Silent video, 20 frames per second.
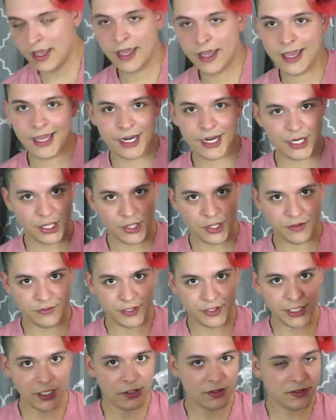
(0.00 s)
in another
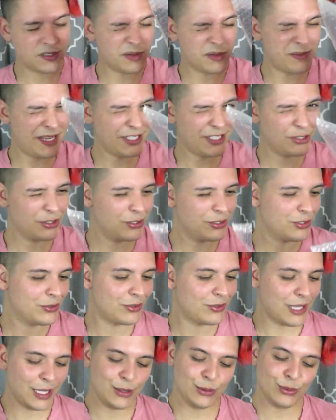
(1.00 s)
video, so make sure you,
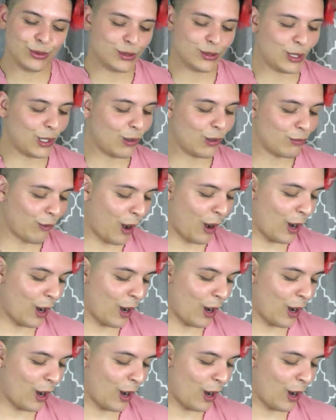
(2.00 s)
like, you stick around.